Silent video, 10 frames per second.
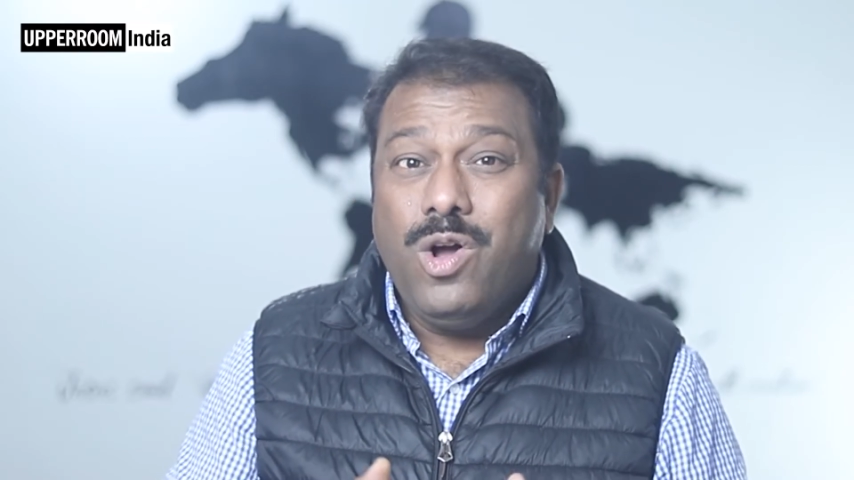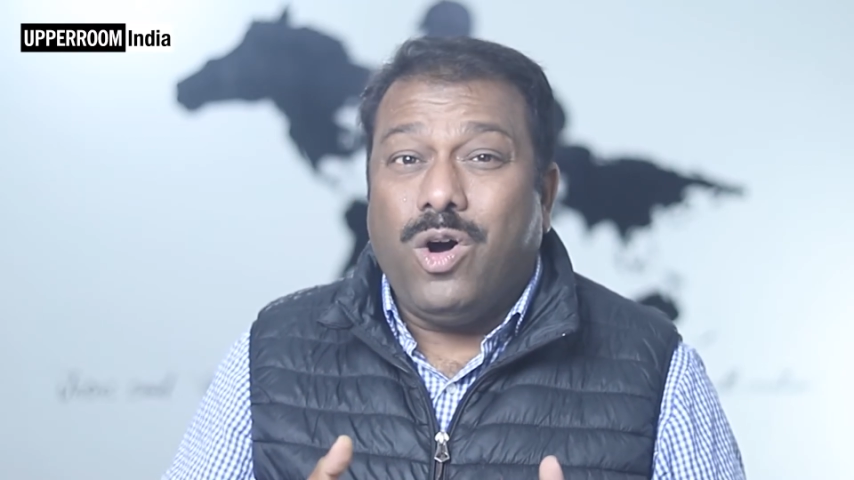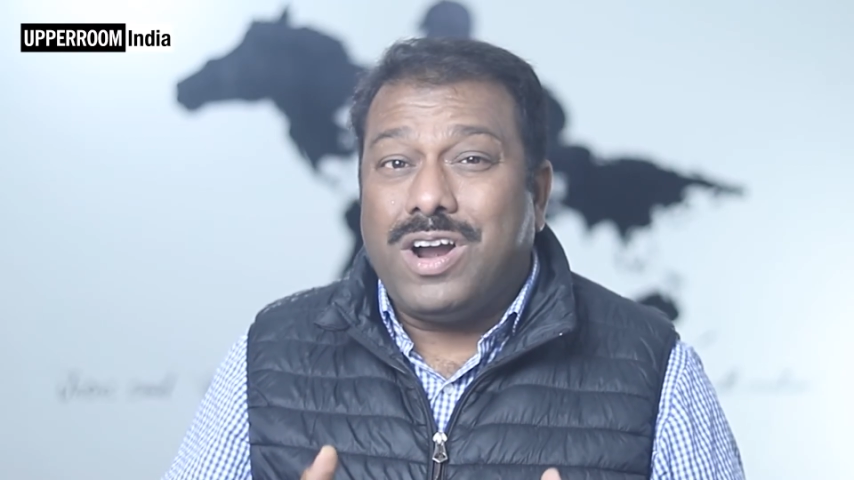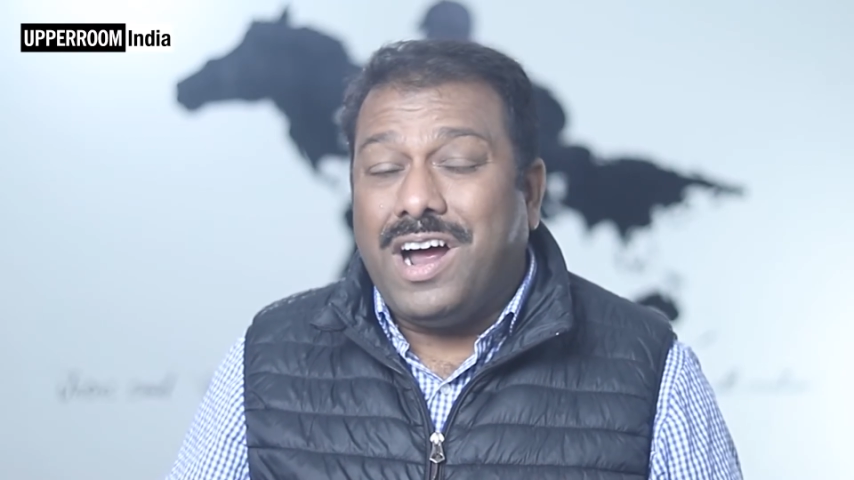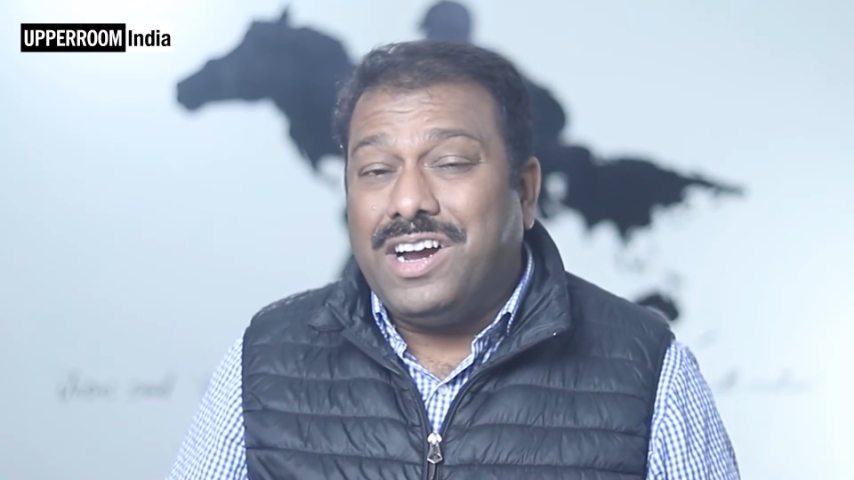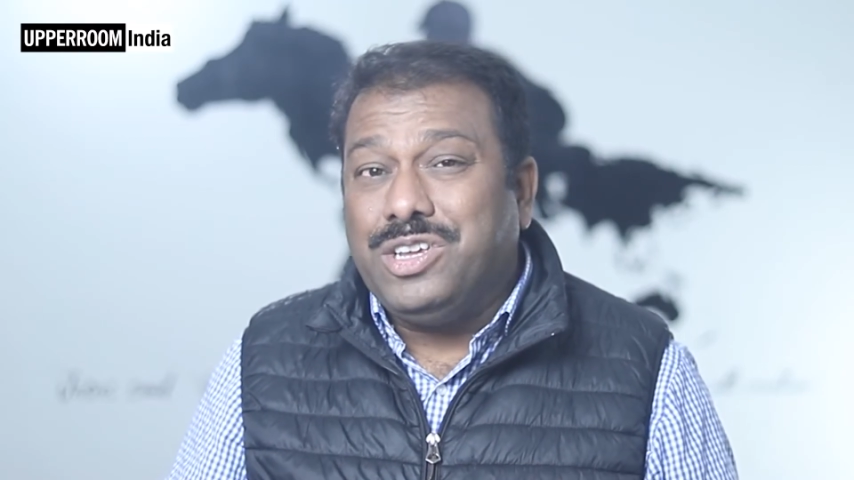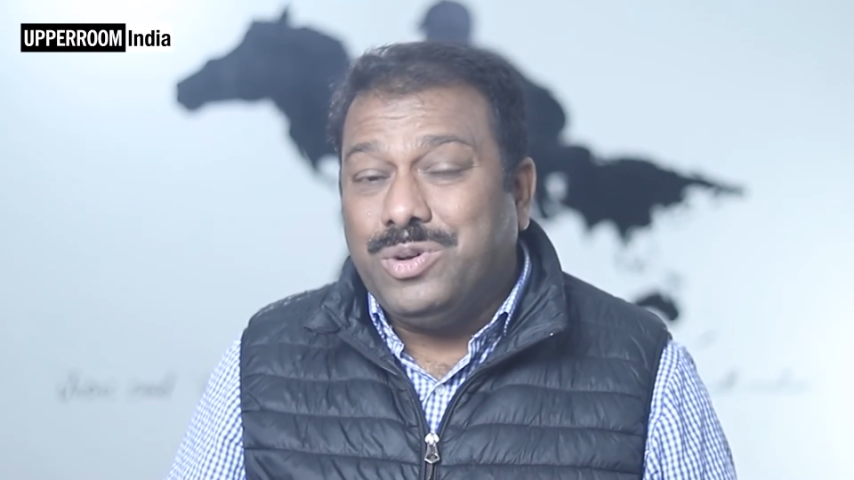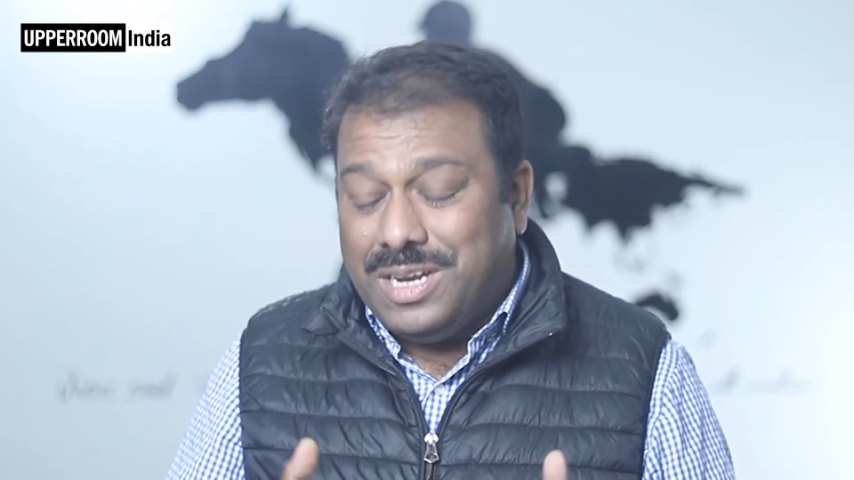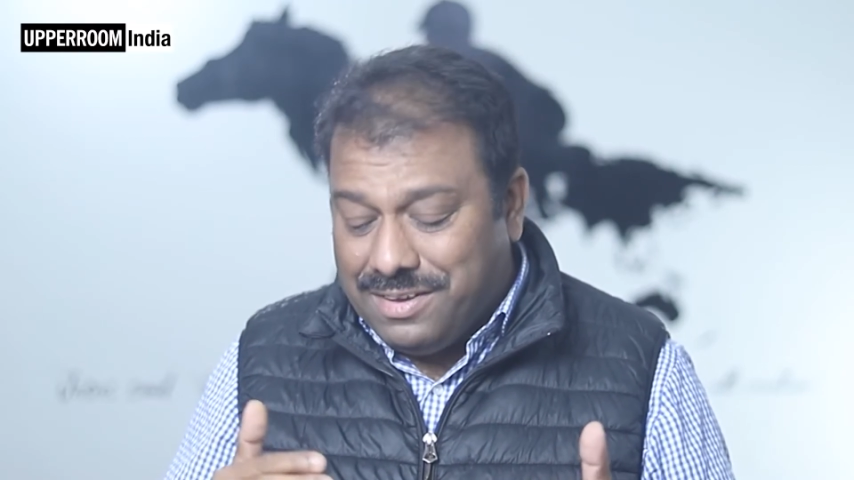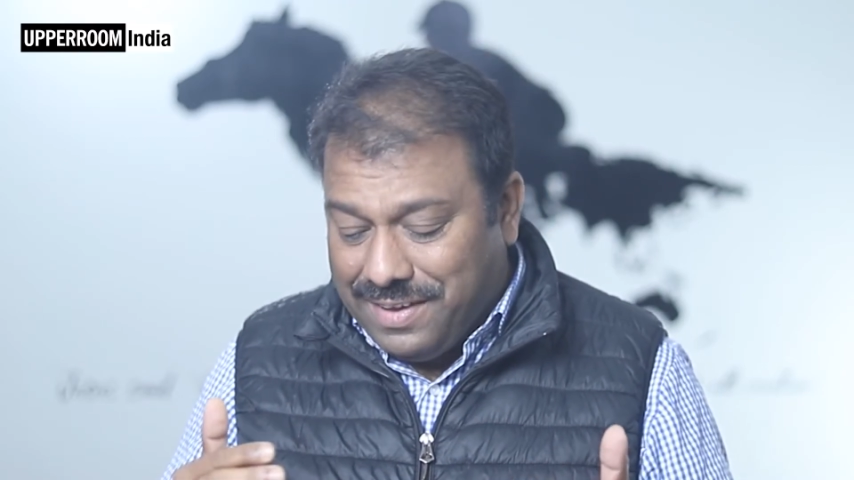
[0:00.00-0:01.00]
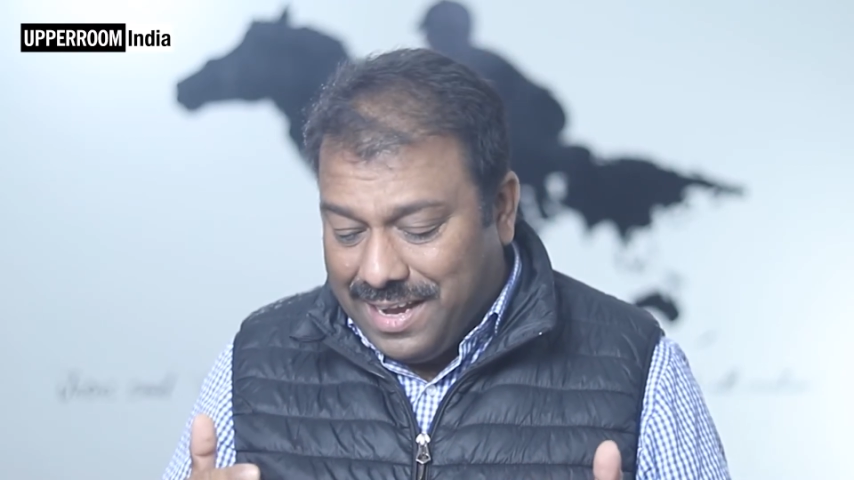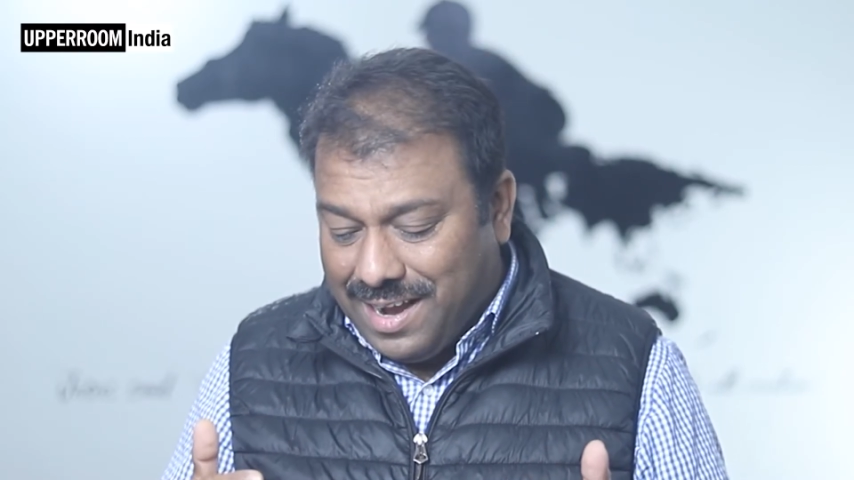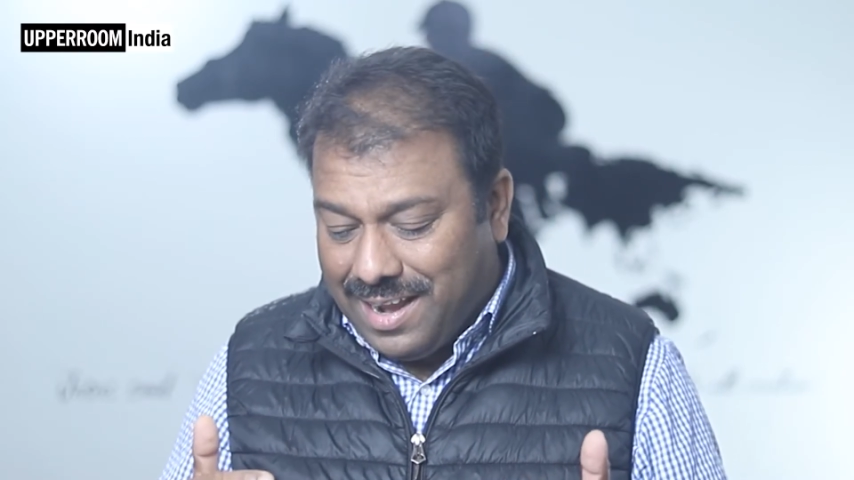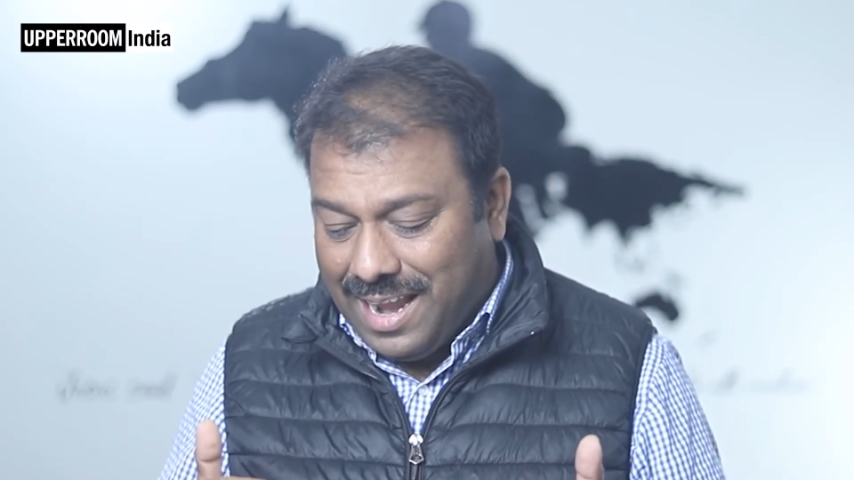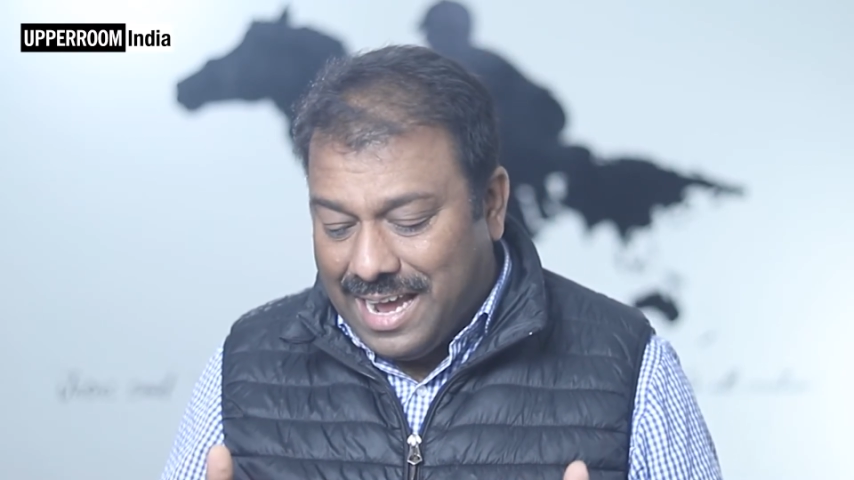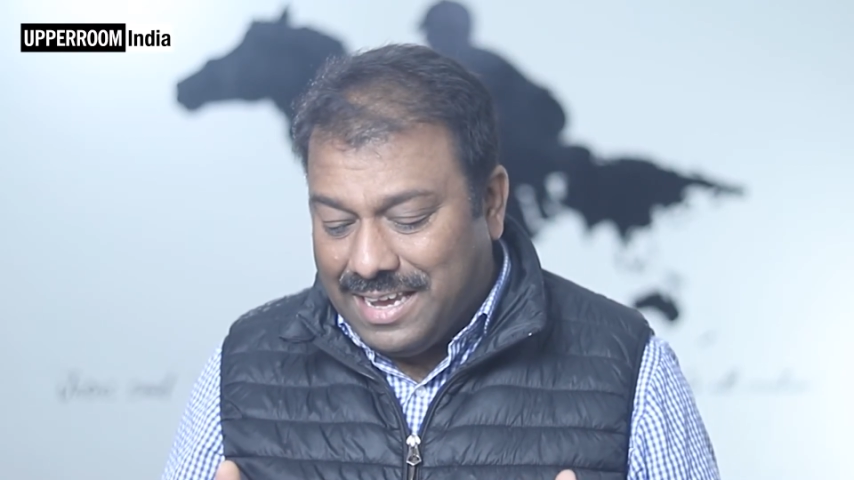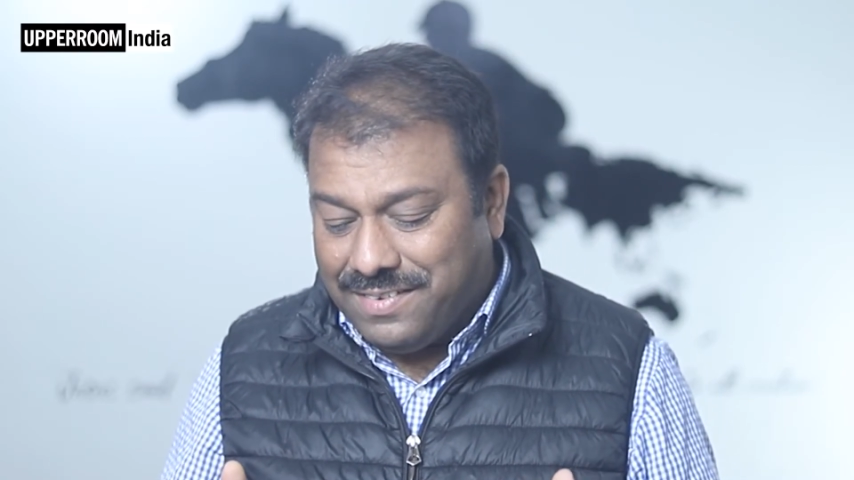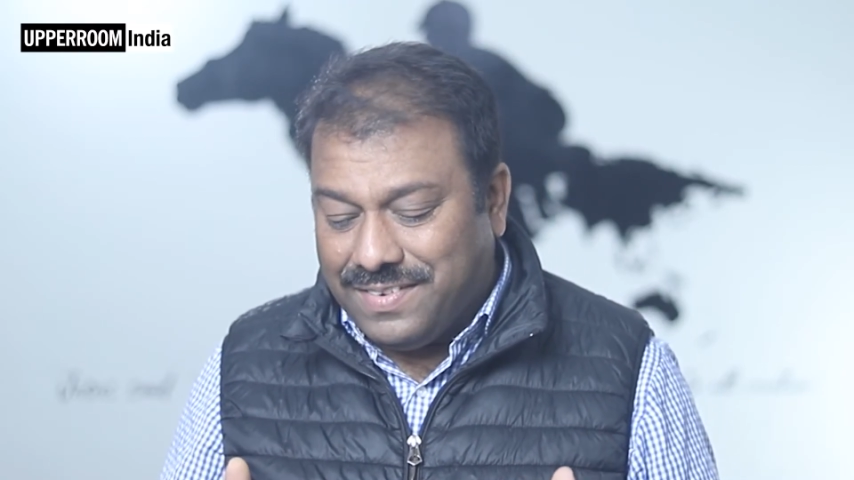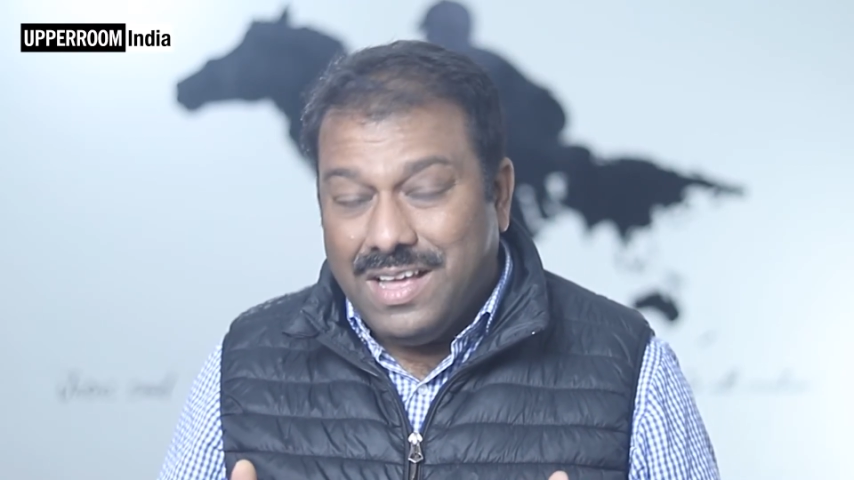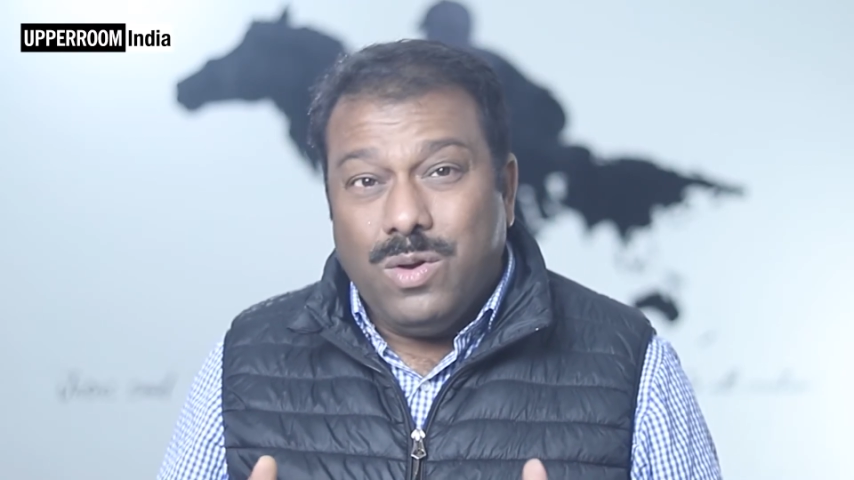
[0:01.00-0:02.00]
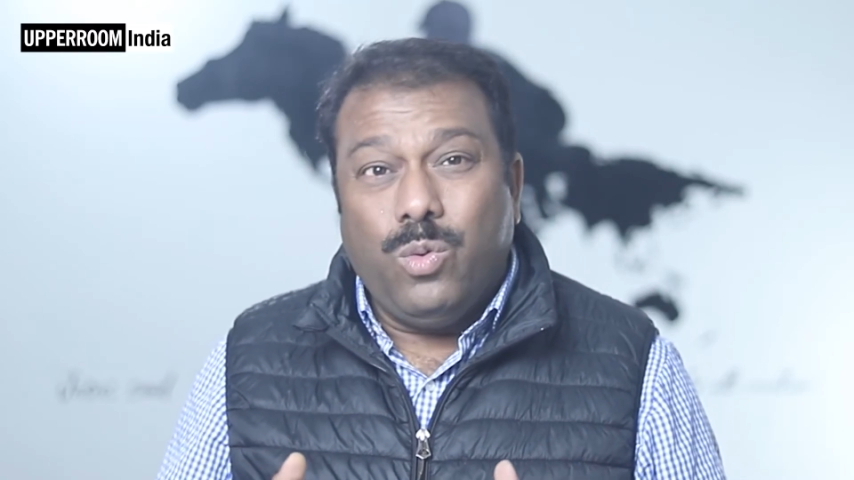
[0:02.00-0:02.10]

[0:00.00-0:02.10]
Or are you living a life